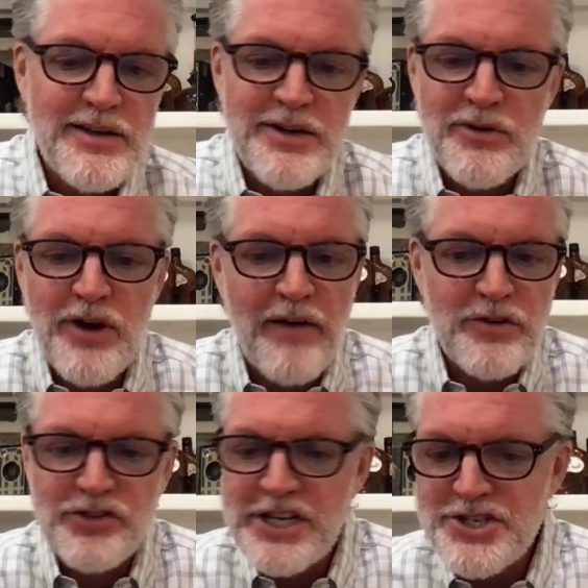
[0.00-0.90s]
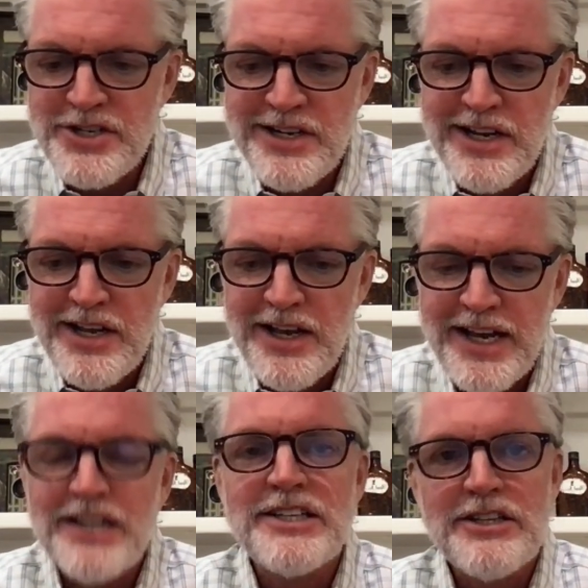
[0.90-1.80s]
you know, conversation
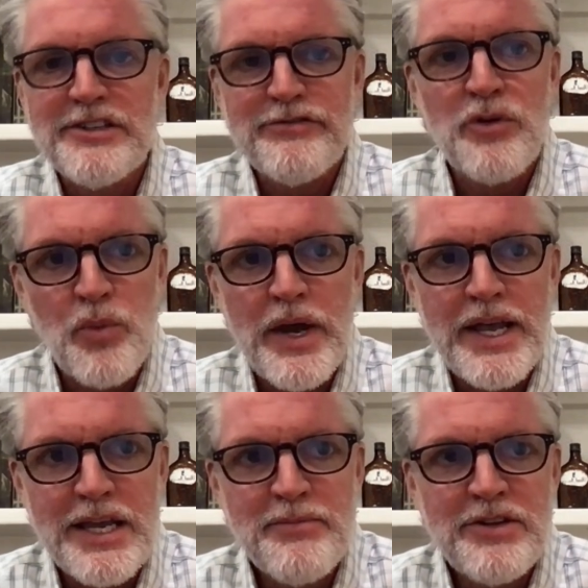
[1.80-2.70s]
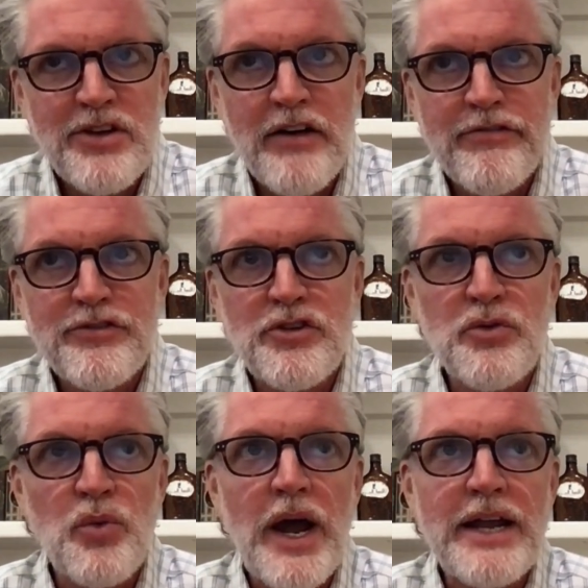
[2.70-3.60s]
in a little different way. It can be tough
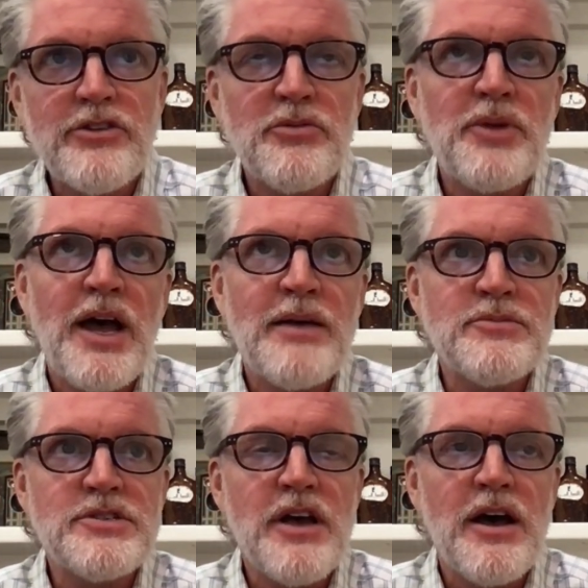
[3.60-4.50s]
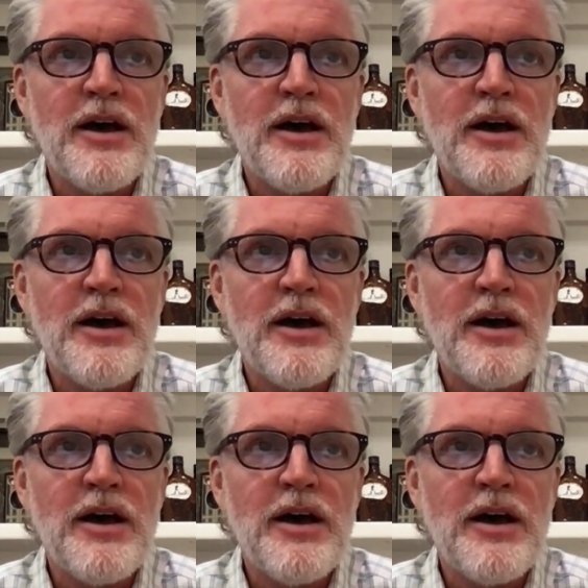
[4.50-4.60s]
to write sometimes,